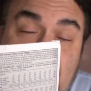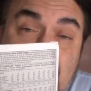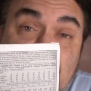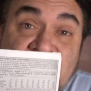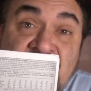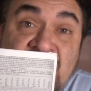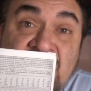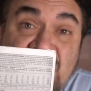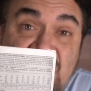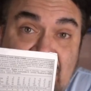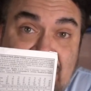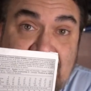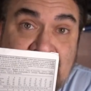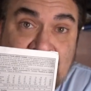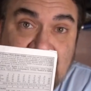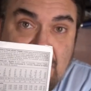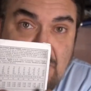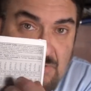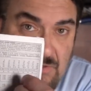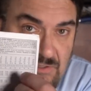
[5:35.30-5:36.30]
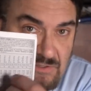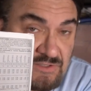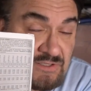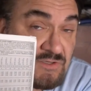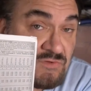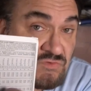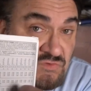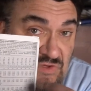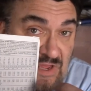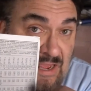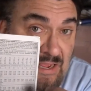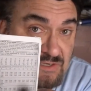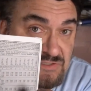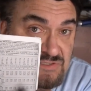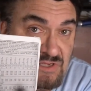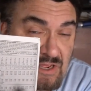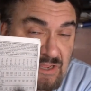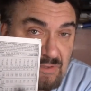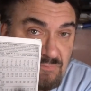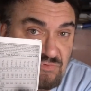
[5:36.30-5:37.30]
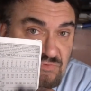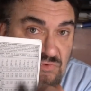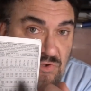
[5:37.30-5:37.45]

of them state the exact type.